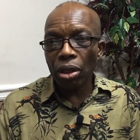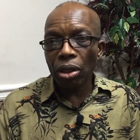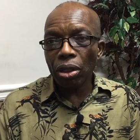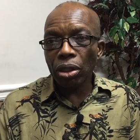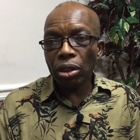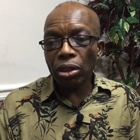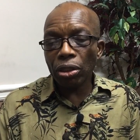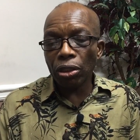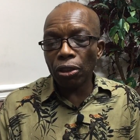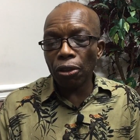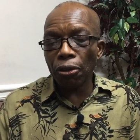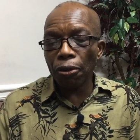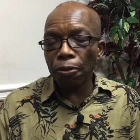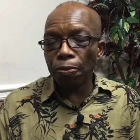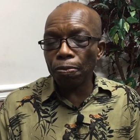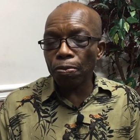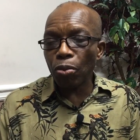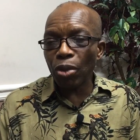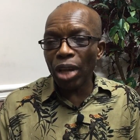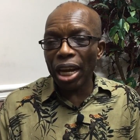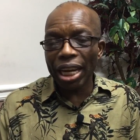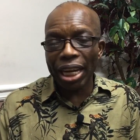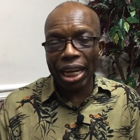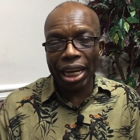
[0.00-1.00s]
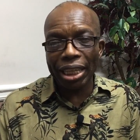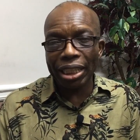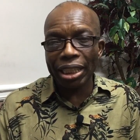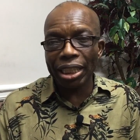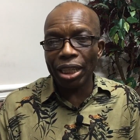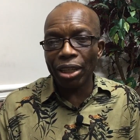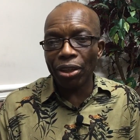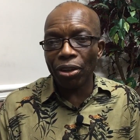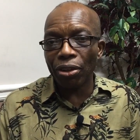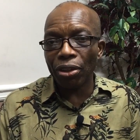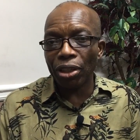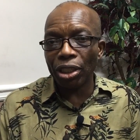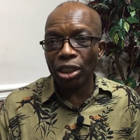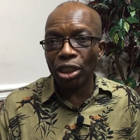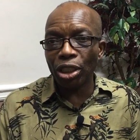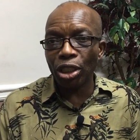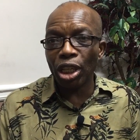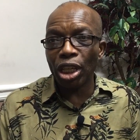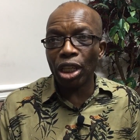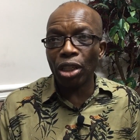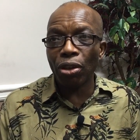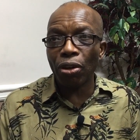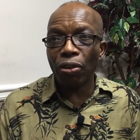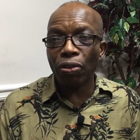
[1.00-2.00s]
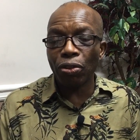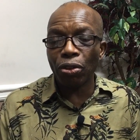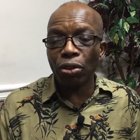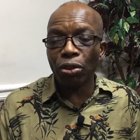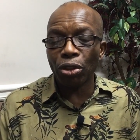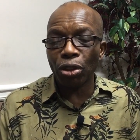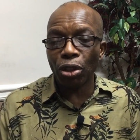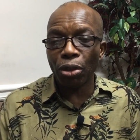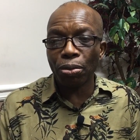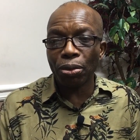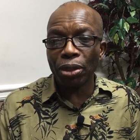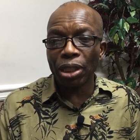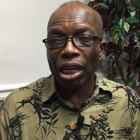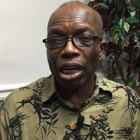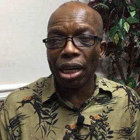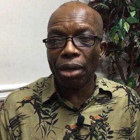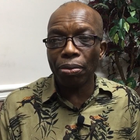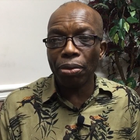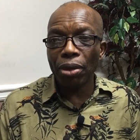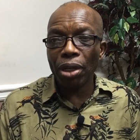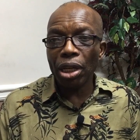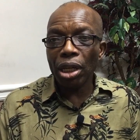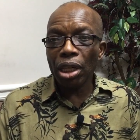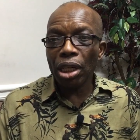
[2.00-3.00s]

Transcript: So I can't encourage you enough to subscribe.